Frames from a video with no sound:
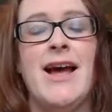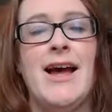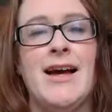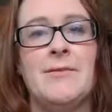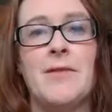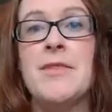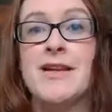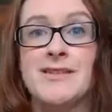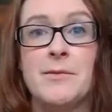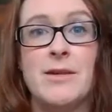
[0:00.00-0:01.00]
and
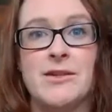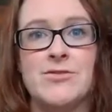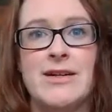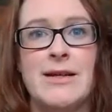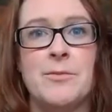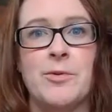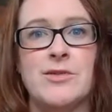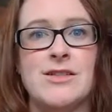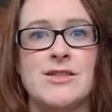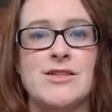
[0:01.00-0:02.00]
that's something that's really
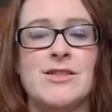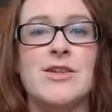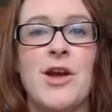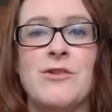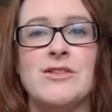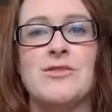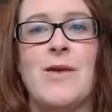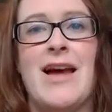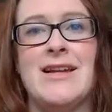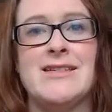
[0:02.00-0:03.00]
important to note as
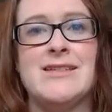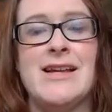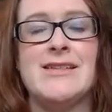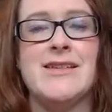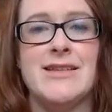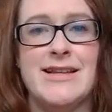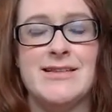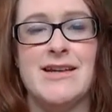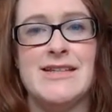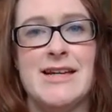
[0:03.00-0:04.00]
well, is this
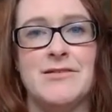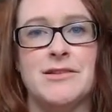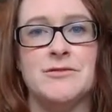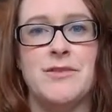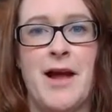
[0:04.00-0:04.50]
idea of